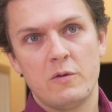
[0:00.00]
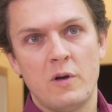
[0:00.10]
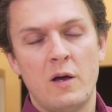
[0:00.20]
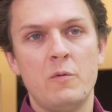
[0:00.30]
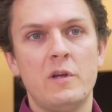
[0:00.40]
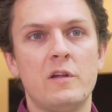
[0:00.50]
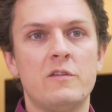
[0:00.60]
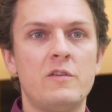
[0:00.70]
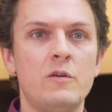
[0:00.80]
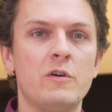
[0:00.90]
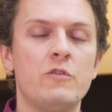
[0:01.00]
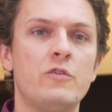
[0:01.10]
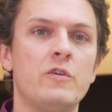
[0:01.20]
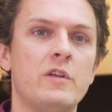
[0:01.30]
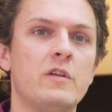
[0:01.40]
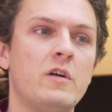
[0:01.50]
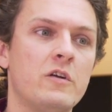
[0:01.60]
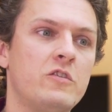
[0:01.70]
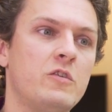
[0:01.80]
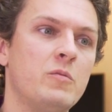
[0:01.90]
or how we can still ensure that the
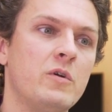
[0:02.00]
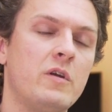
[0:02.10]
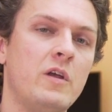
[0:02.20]
customer